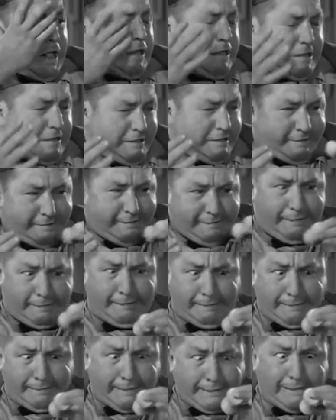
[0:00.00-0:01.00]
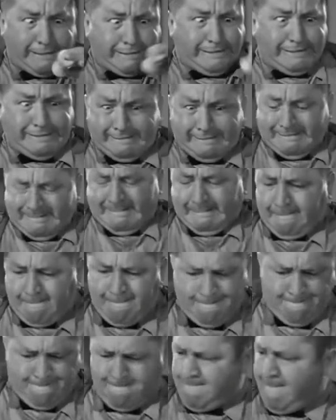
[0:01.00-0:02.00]
leading to the emergence of Curly
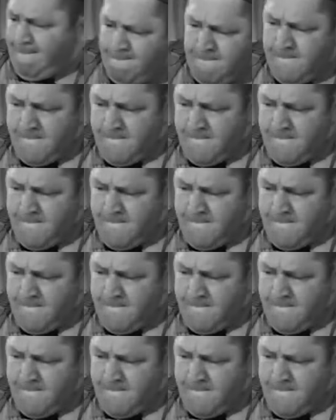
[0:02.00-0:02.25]
Howard.